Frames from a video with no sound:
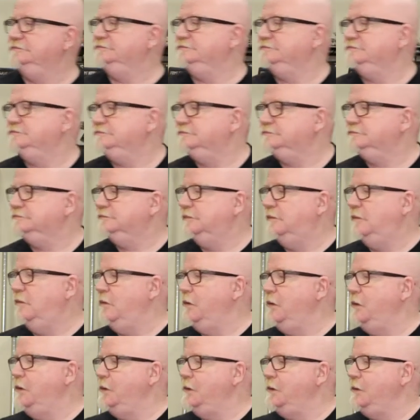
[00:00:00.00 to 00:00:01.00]

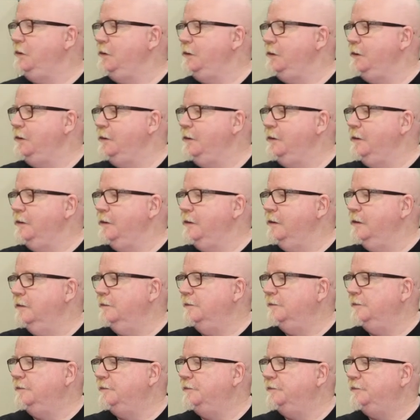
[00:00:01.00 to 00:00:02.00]

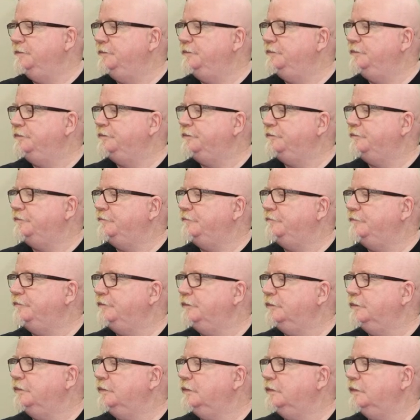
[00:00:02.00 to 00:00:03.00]

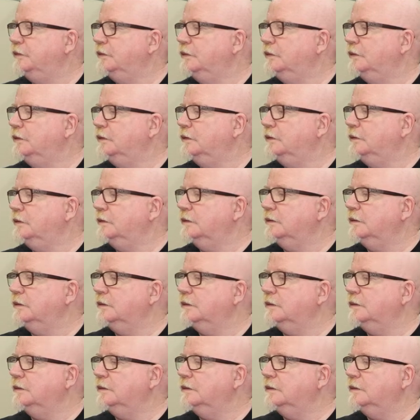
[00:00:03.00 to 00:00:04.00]

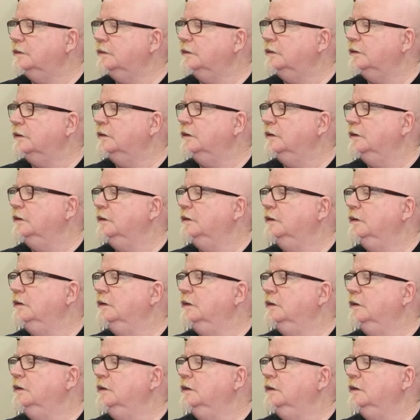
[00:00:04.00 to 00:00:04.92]
No one is speaking in this clip.